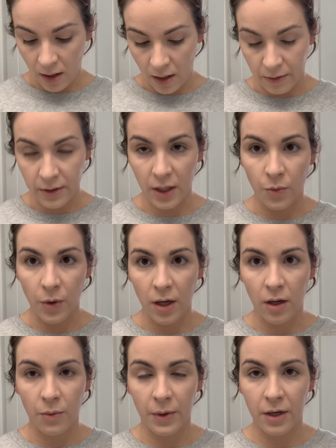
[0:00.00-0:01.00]
I was like,
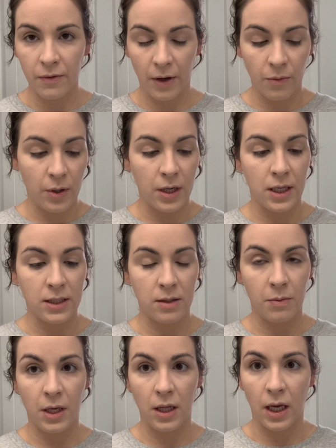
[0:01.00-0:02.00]
well, what if I want it to
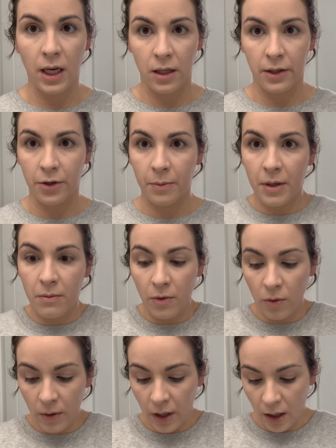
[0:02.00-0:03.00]
be like a little bit
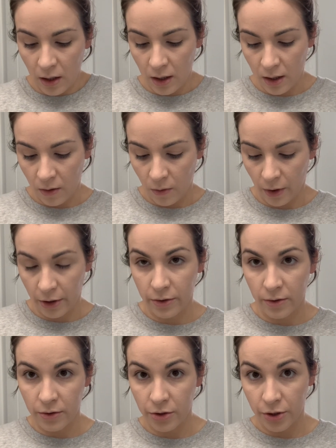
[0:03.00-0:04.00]
more or
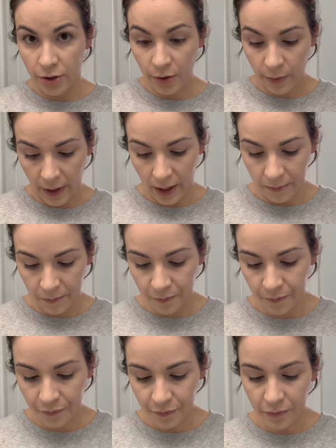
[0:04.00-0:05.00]
dewy?
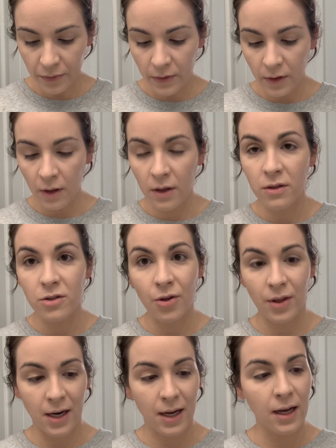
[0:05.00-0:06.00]
So
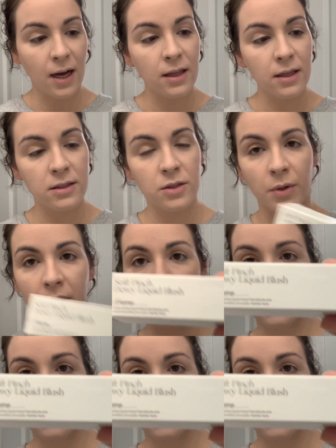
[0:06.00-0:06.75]
then I got this one.